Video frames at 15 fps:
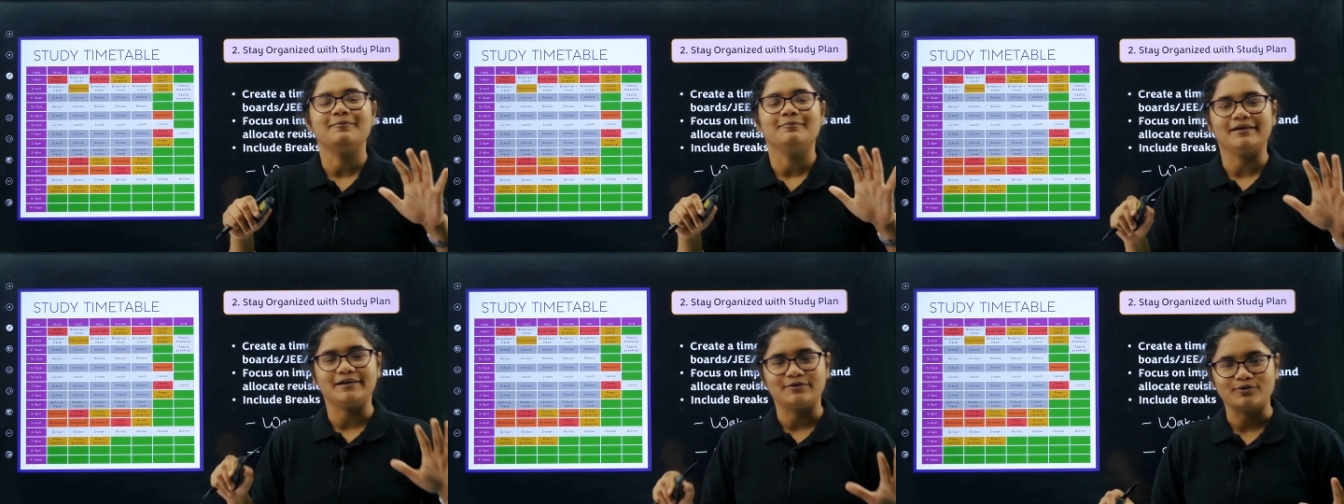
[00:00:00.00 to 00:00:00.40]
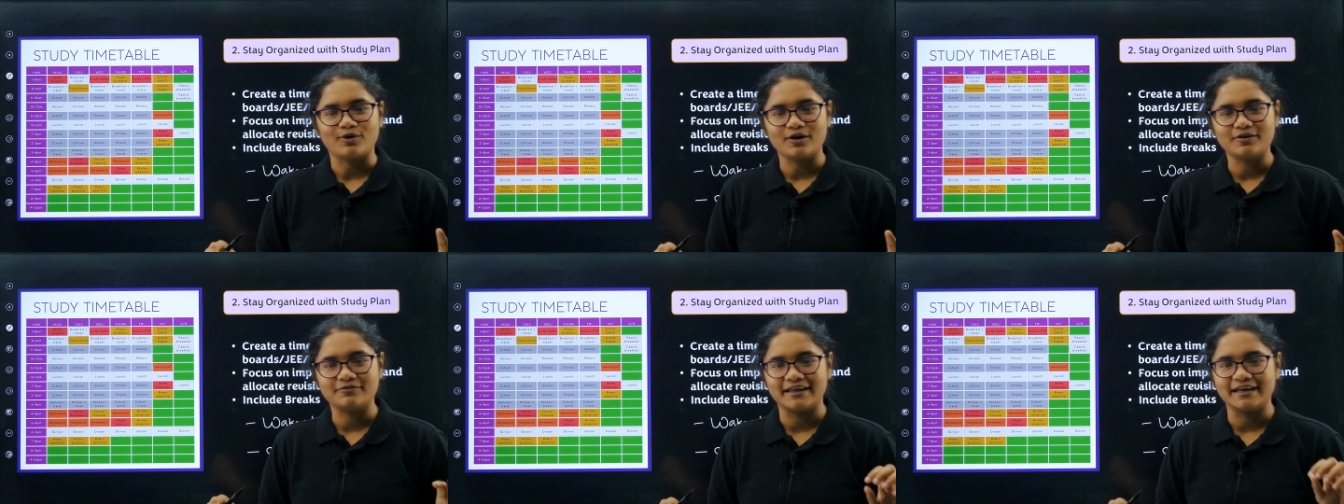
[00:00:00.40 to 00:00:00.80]
But do
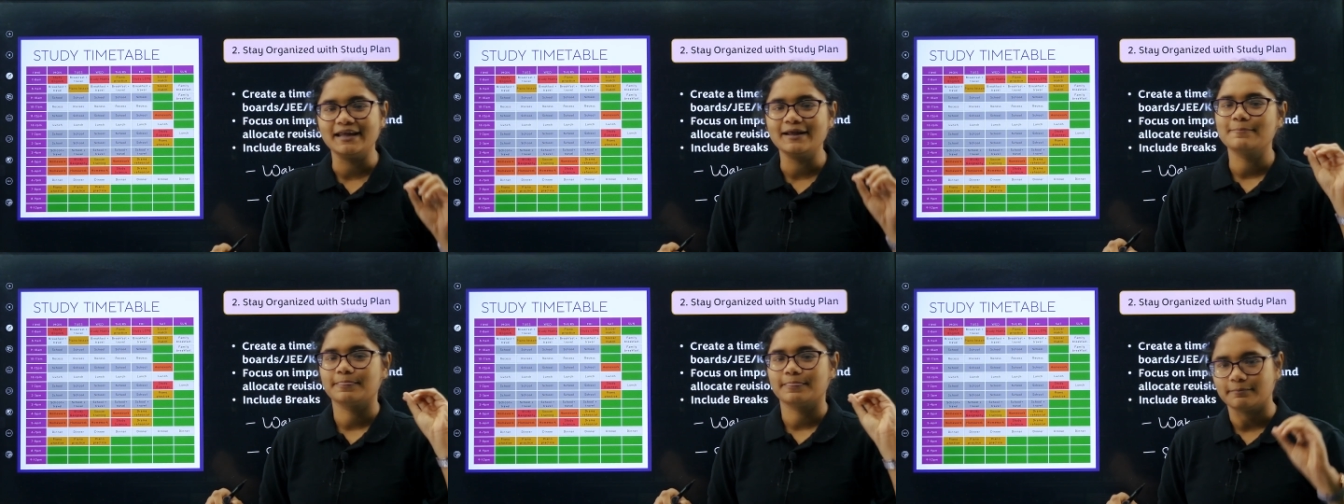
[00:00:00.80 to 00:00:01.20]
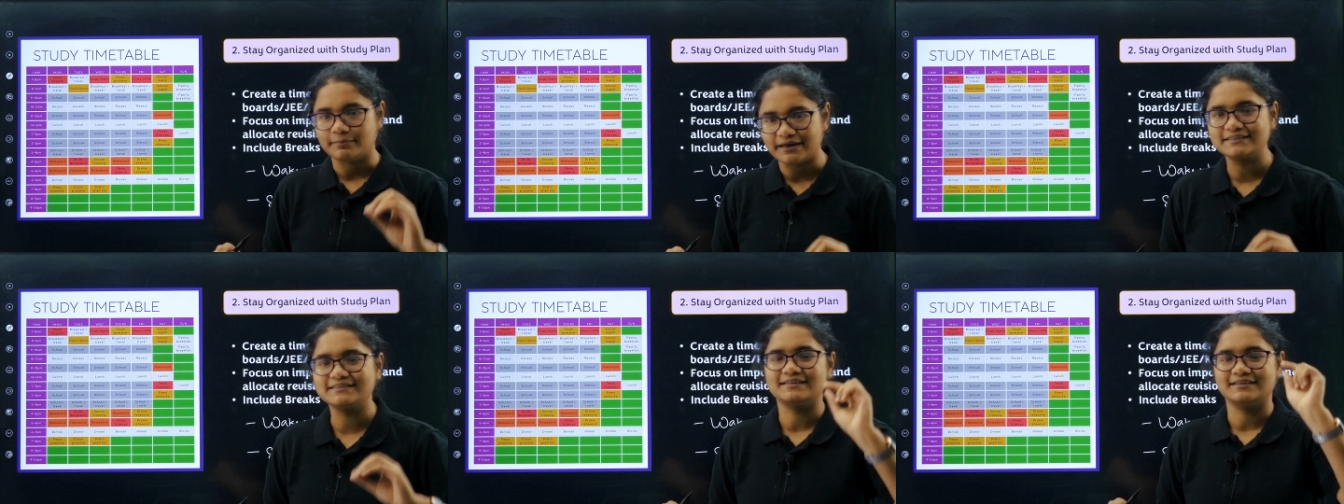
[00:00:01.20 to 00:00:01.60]
not worry,
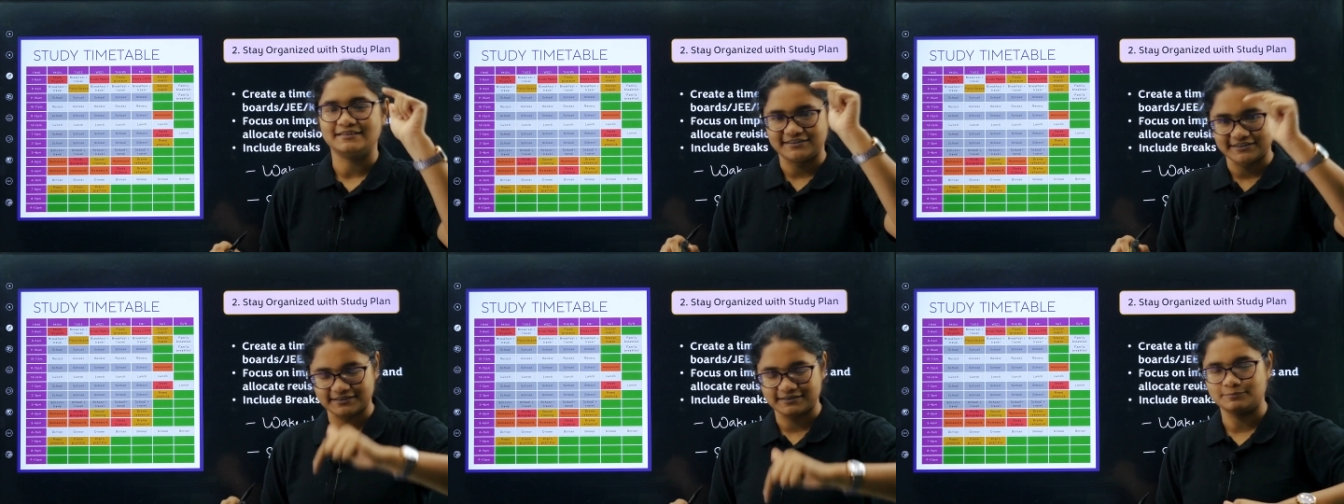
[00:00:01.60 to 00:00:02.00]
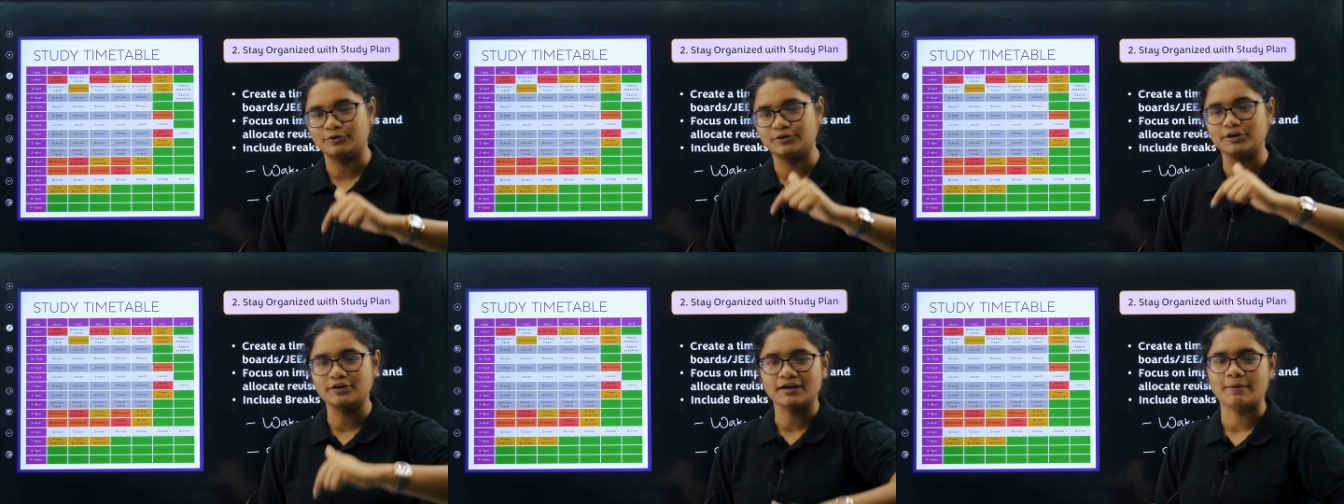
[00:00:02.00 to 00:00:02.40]
please just
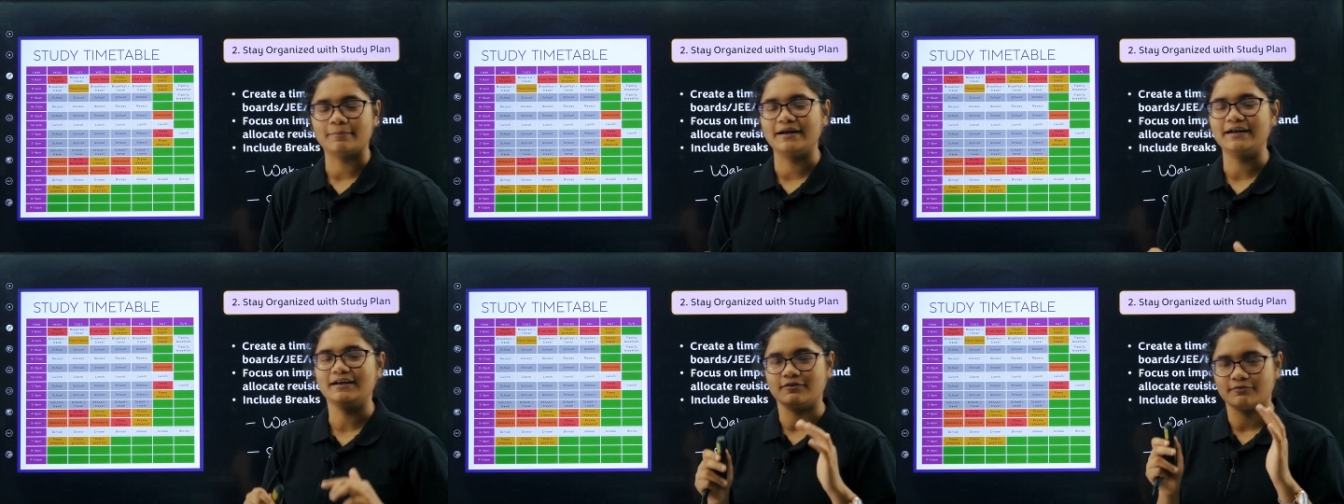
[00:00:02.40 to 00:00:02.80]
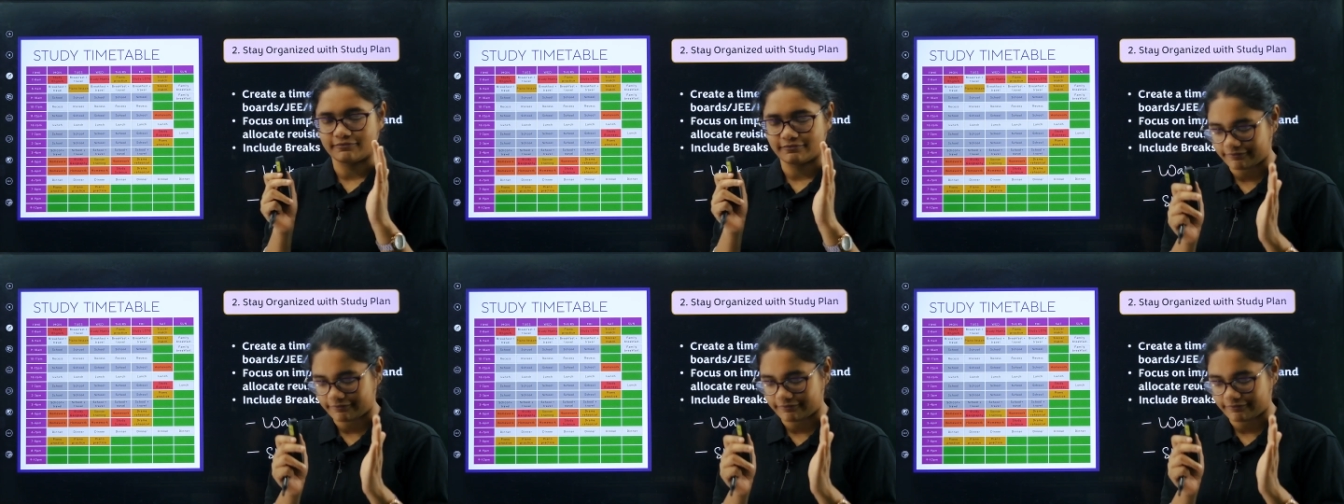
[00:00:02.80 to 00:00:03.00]
put your comment